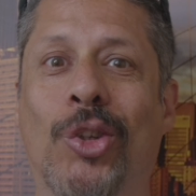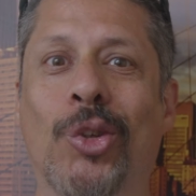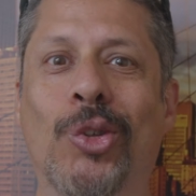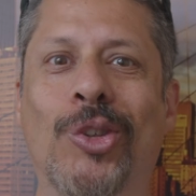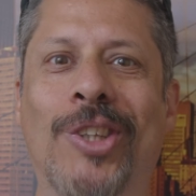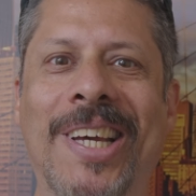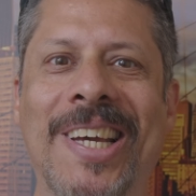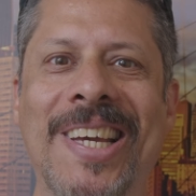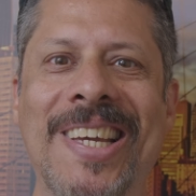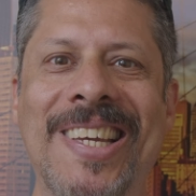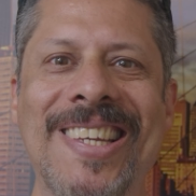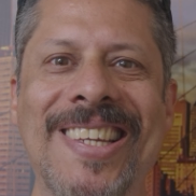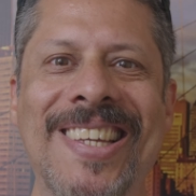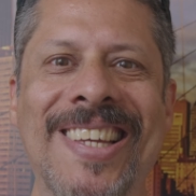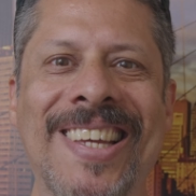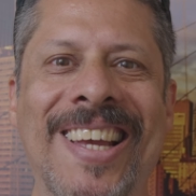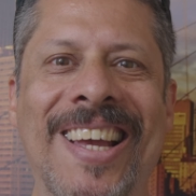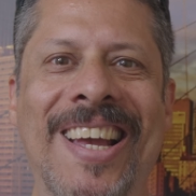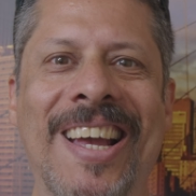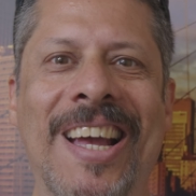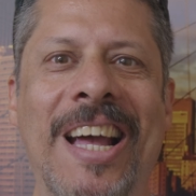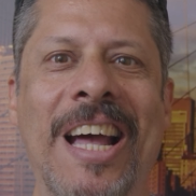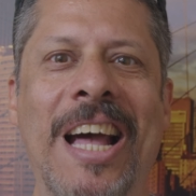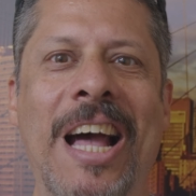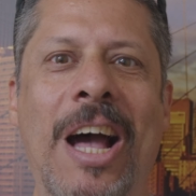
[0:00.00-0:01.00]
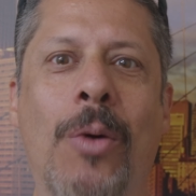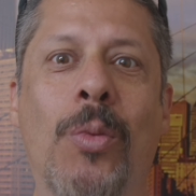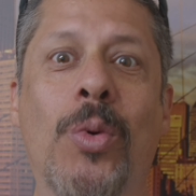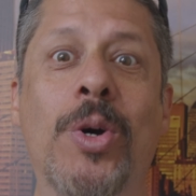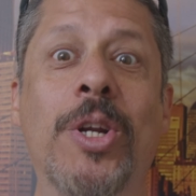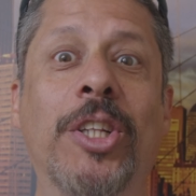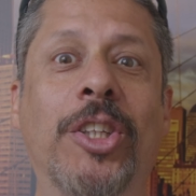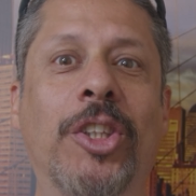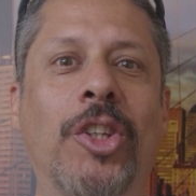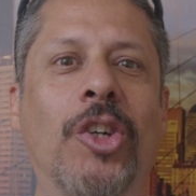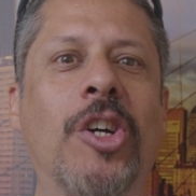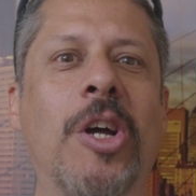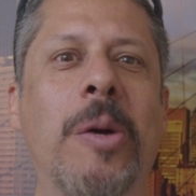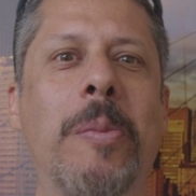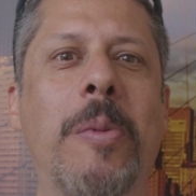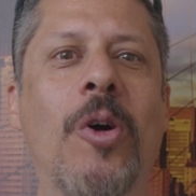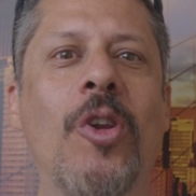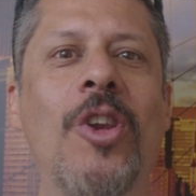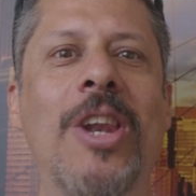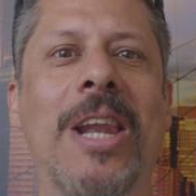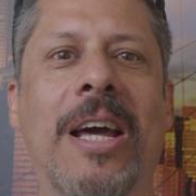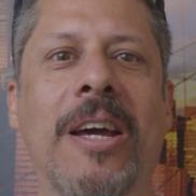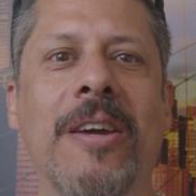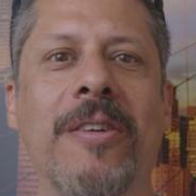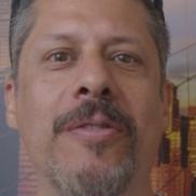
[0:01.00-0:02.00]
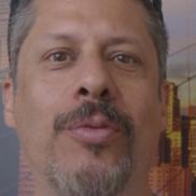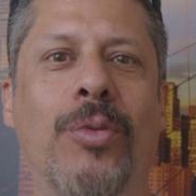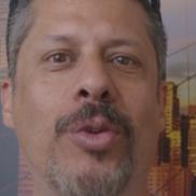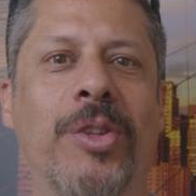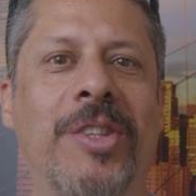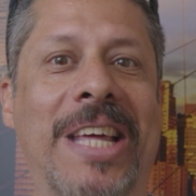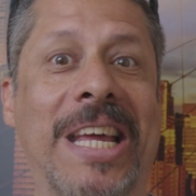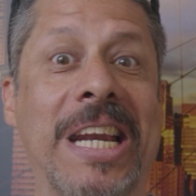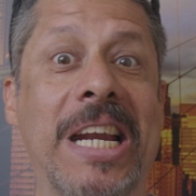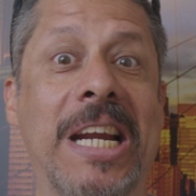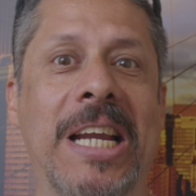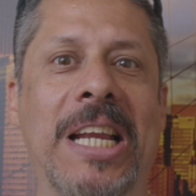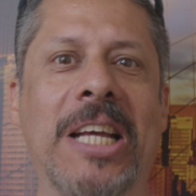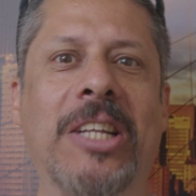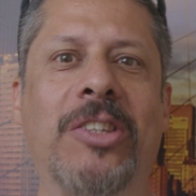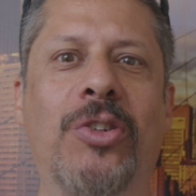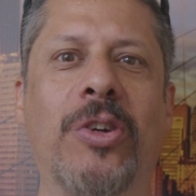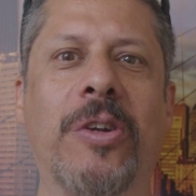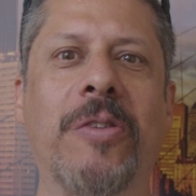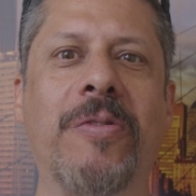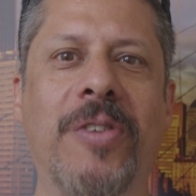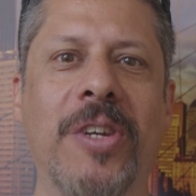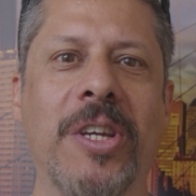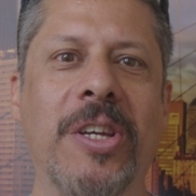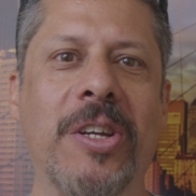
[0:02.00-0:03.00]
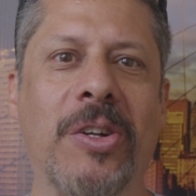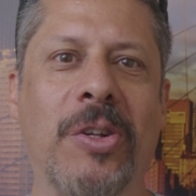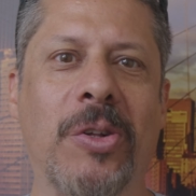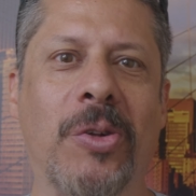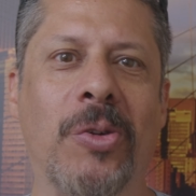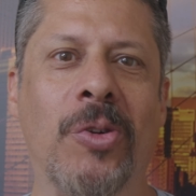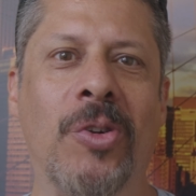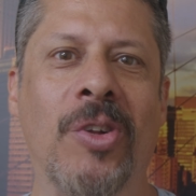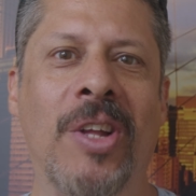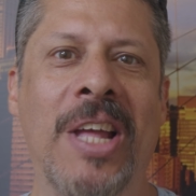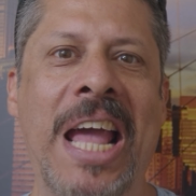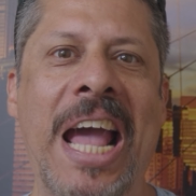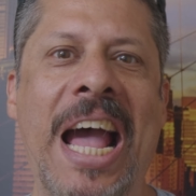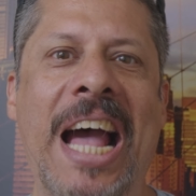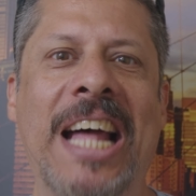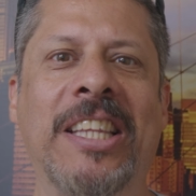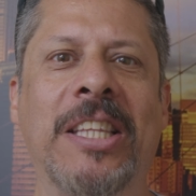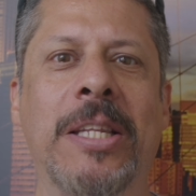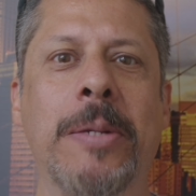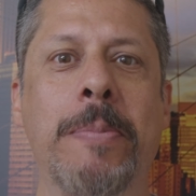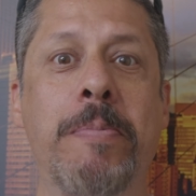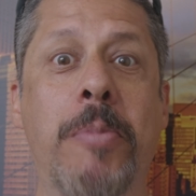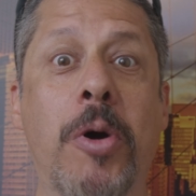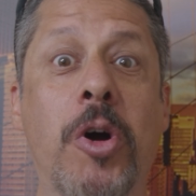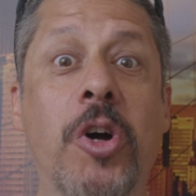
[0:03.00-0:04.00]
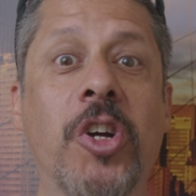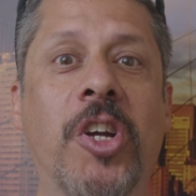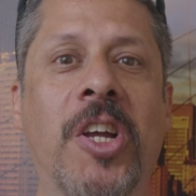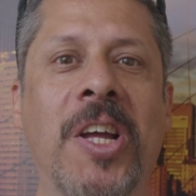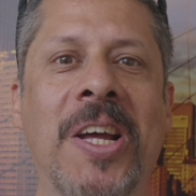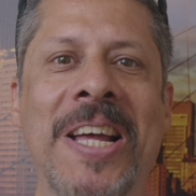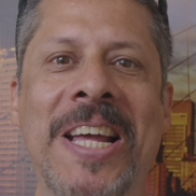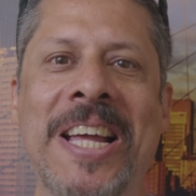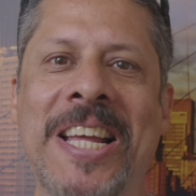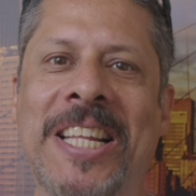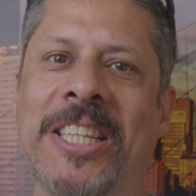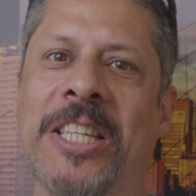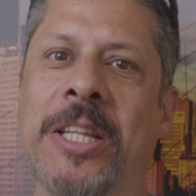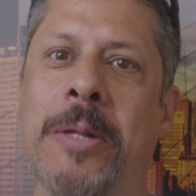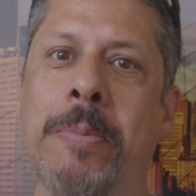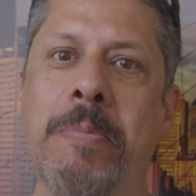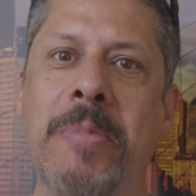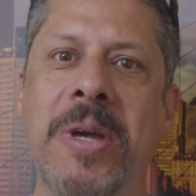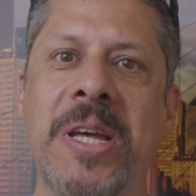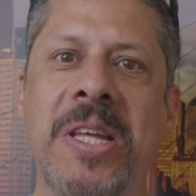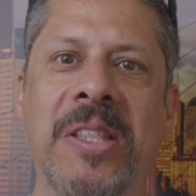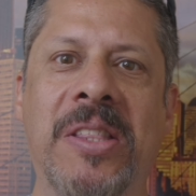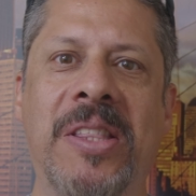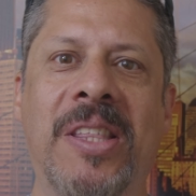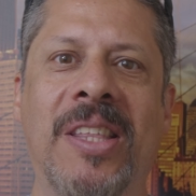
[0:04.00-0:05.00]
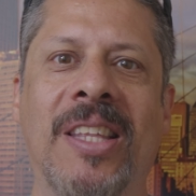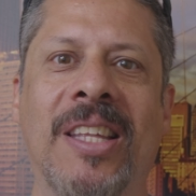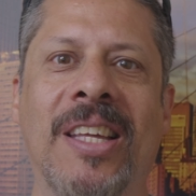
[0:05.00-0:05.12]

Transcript: Today, I want to talk about life with an electric vehicle and debunk the myth